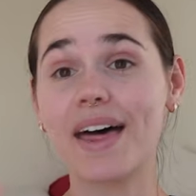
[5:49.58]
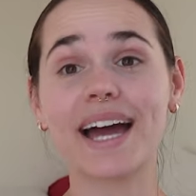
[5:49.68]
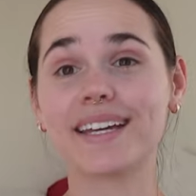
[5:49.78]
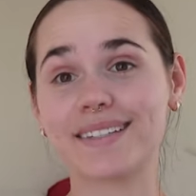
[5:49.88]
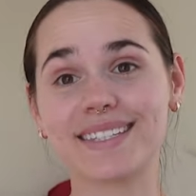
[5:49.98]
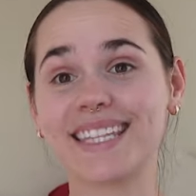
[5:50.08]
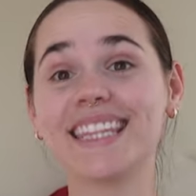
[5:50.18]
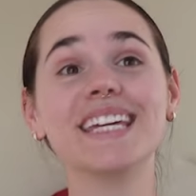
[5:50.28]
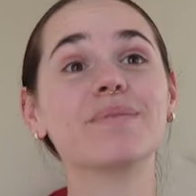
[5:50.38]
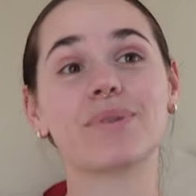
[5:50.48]
That is
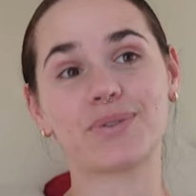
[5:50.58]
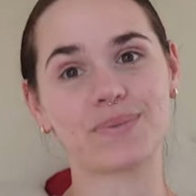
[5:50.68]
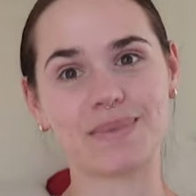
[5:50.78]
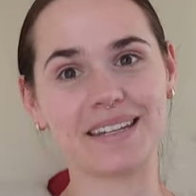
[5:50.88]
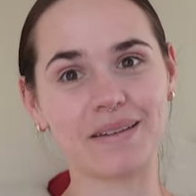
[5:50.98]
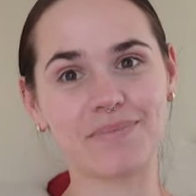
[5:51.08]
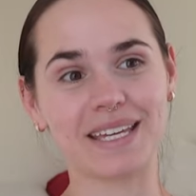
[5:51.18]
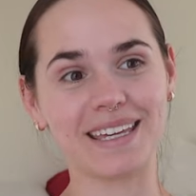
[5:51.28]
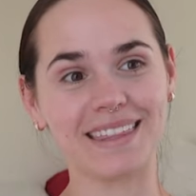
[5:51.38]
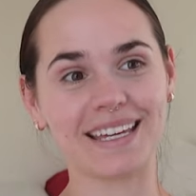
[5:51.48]
the most
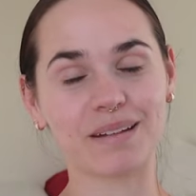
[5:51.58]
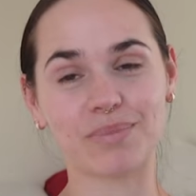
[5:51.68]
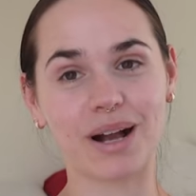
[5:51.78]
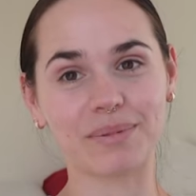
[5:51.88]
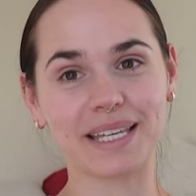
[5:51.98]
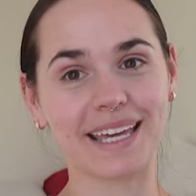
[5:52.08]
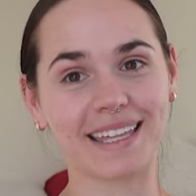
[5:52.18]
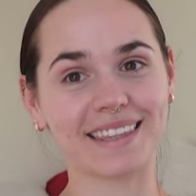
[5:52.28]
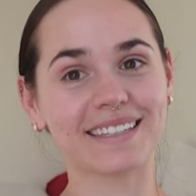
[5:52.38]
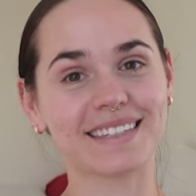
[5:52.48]
nitpicky thing probably
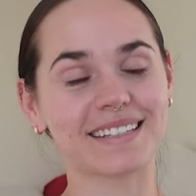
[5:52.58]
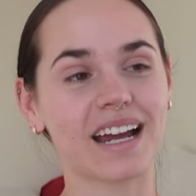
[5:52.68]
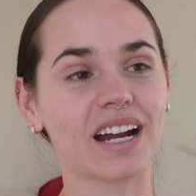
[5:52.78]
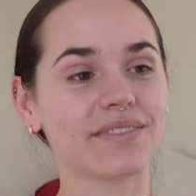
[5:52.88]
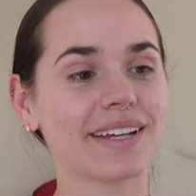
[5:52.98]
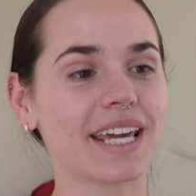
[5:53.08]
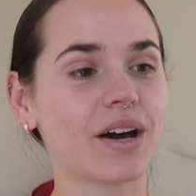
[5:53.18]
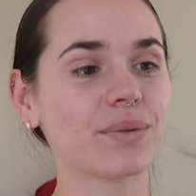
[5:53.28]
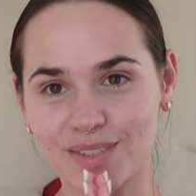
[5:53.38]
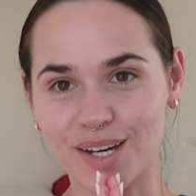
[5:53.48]
in this entire
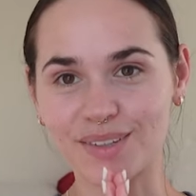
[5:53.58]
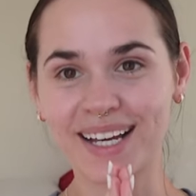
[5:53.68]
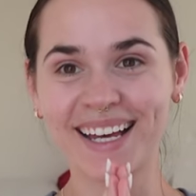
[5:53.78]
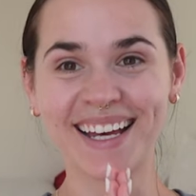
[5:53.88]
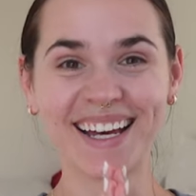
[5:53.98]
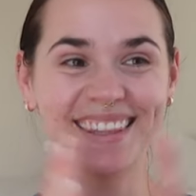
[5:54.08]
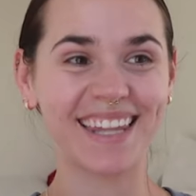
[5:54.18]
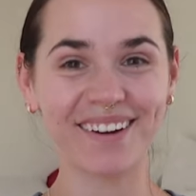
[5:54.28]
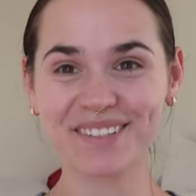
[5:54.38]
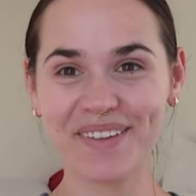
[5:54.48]
video. So
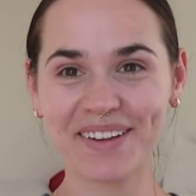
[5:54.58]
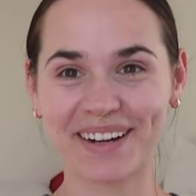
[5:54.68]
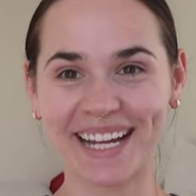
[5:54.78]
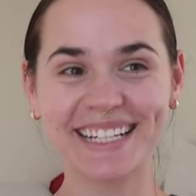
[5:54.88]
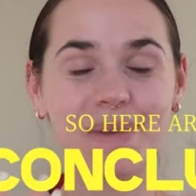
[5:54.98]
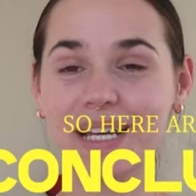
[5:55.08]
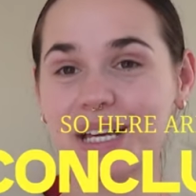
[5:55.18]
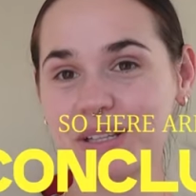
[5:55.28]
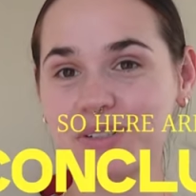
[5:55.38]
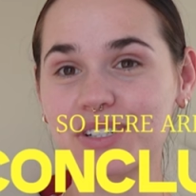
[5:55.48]
that was my rant. My
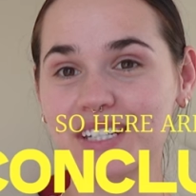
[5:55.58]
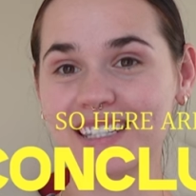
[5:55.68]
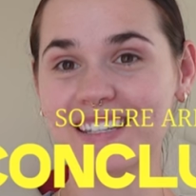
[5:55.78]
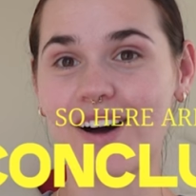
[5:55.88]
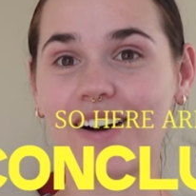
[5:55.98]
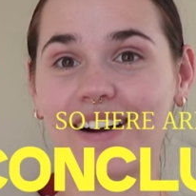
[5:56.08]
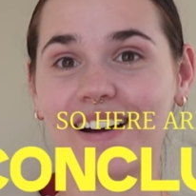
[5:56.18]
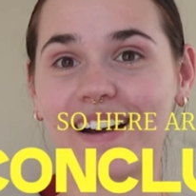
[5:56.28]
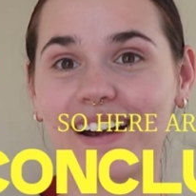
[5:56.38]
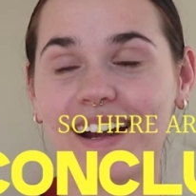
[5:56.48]
conclusions
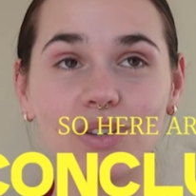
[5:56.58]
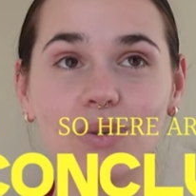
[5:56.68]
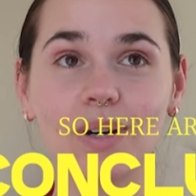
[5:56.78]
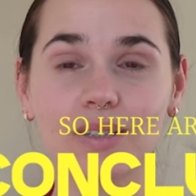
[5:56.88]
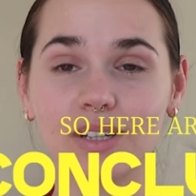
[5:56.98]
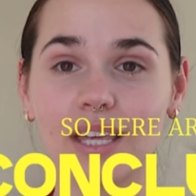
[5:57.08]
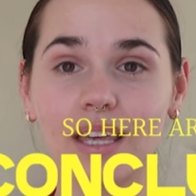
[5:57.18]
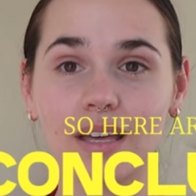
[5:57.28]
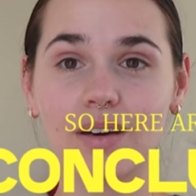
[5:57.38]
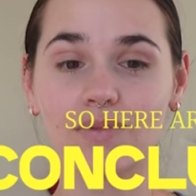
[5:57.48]
are, you are
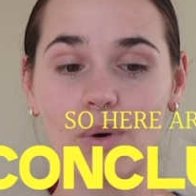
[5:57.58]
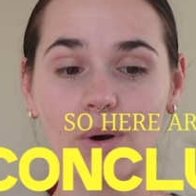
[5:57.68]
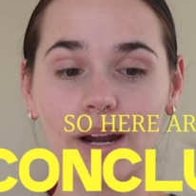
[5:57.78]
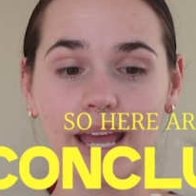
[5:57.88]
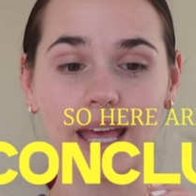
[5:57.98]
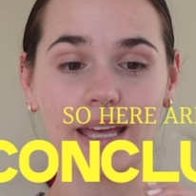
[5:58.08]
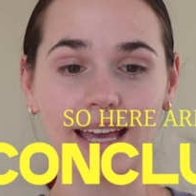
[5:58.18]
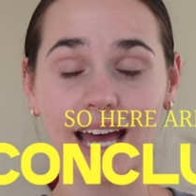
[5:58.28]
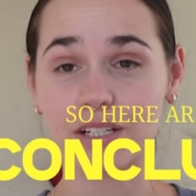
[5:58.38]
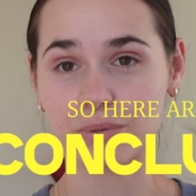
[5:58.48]
looking for a
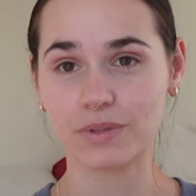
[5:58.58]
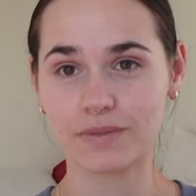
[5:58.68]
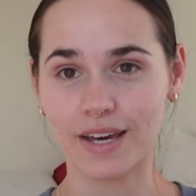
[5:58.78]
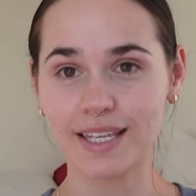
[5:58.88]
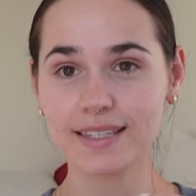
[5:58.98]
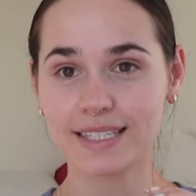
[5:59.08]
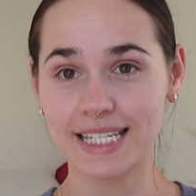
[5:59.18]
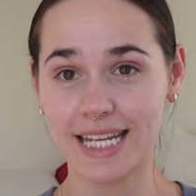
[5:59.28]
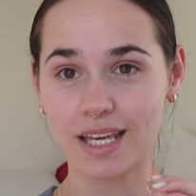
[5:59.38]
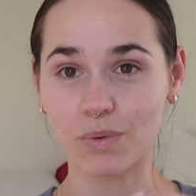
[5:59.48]
casual device to
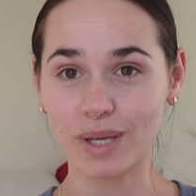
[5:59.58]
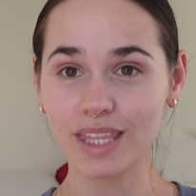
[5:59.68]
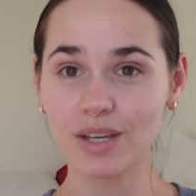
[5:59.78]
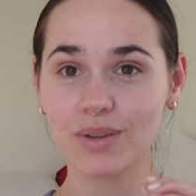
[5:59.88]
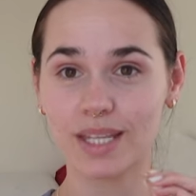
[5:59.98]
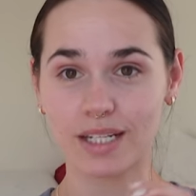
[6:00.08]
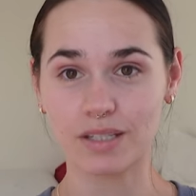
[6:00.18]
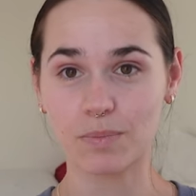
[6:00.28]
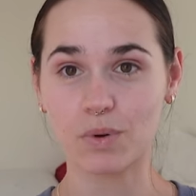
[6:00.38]
take with you that is